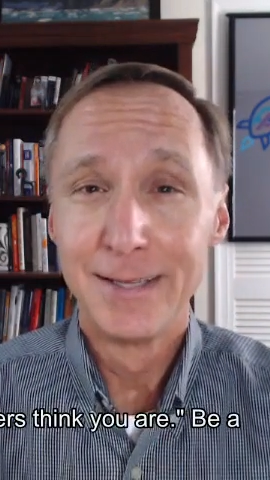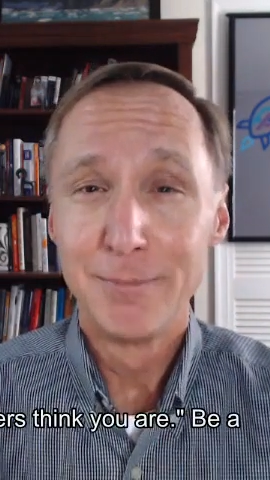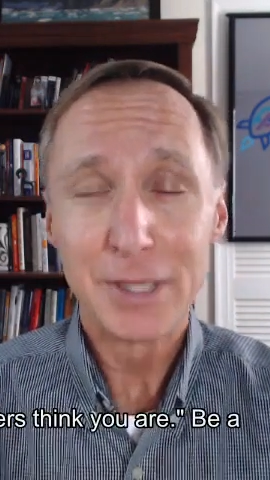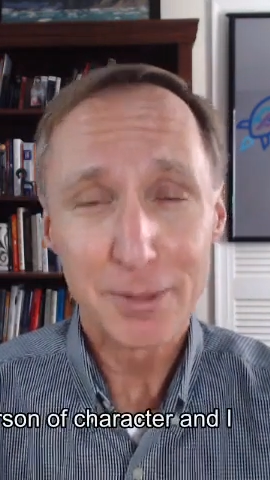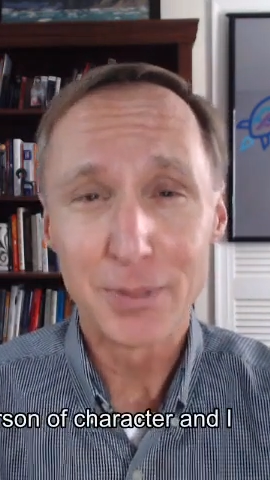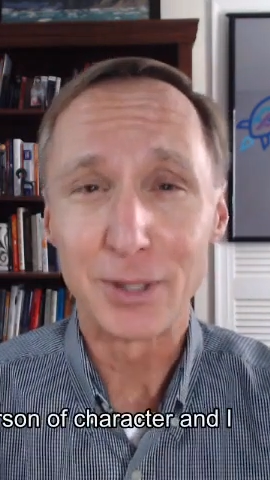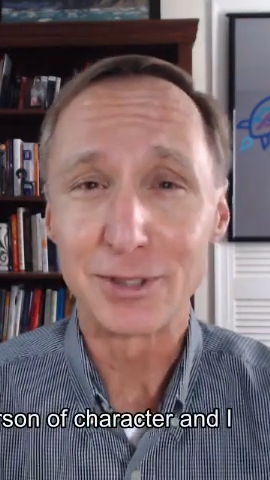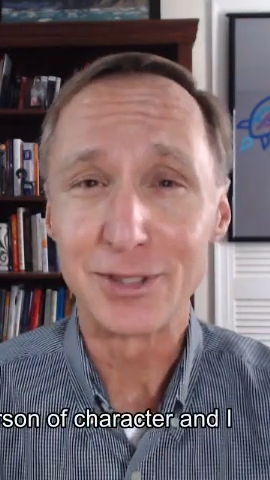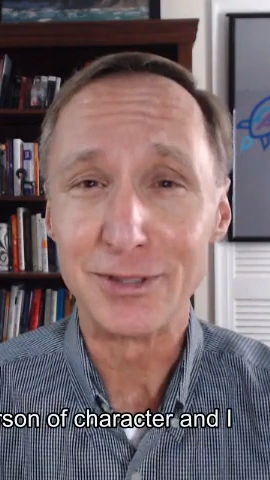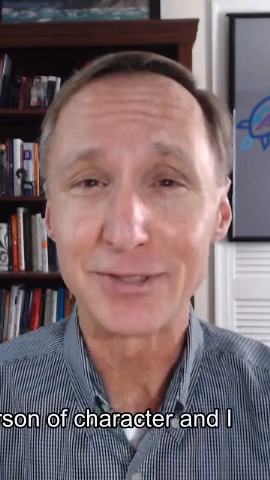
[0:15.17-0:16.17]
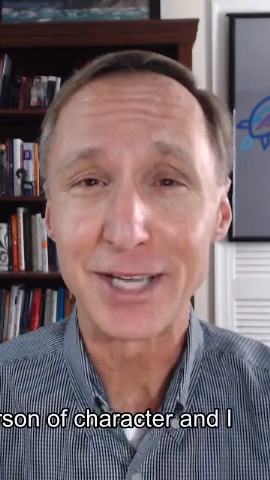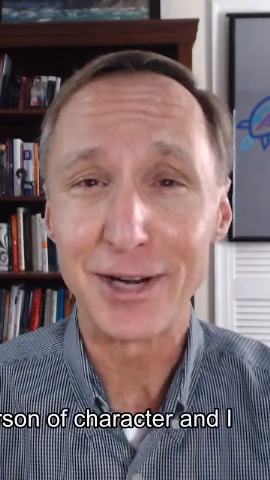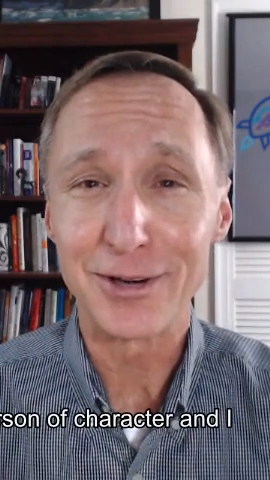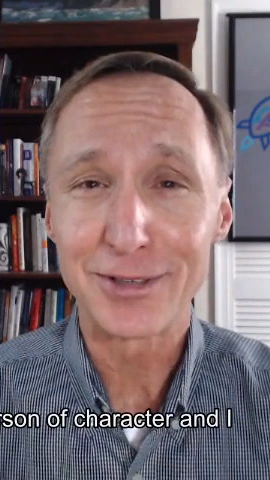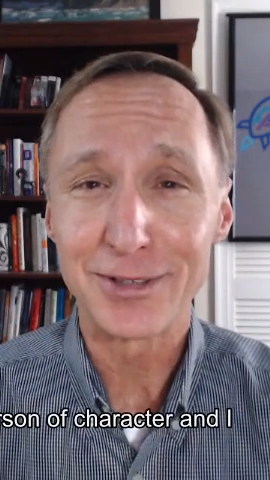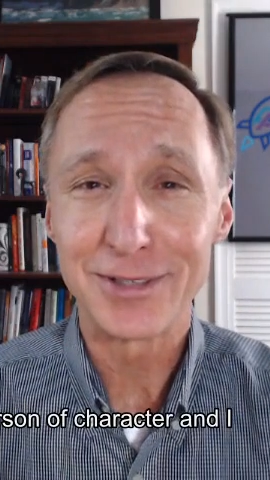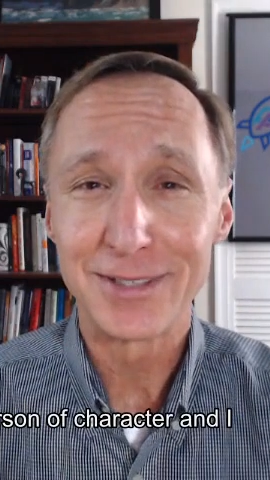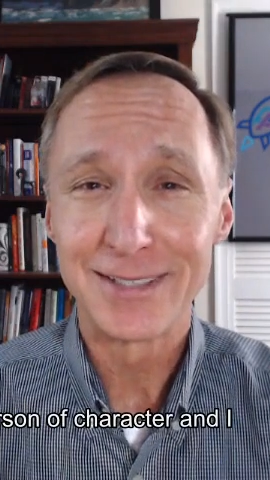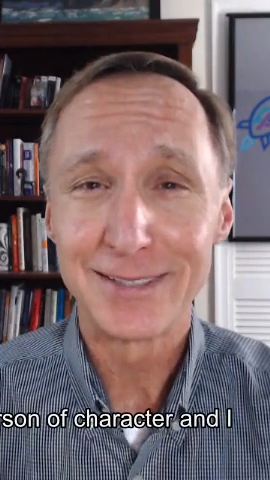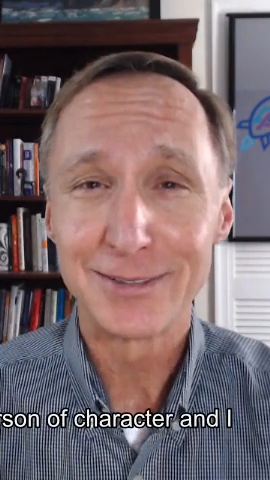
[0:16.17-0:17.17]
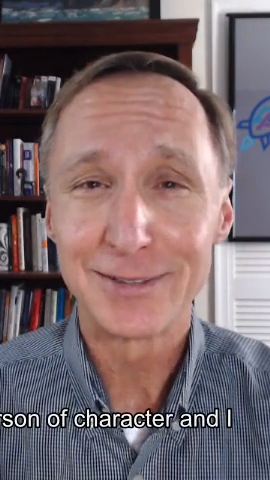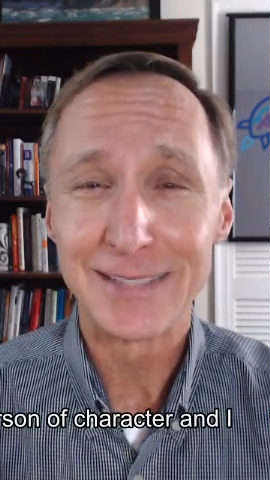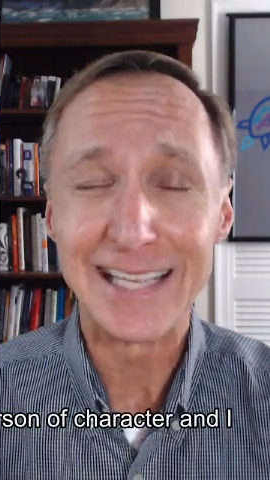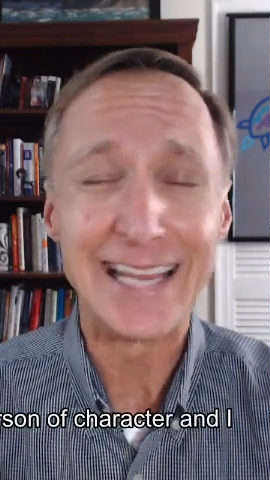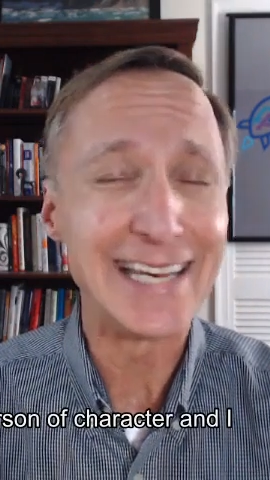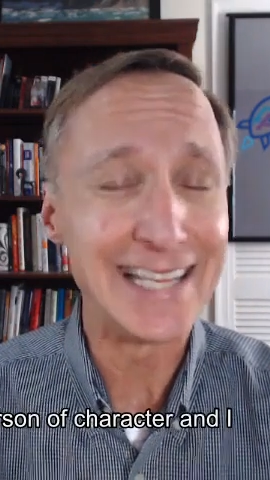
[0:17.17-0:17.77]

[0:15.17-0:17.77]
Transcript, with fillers: Be a person of character. And,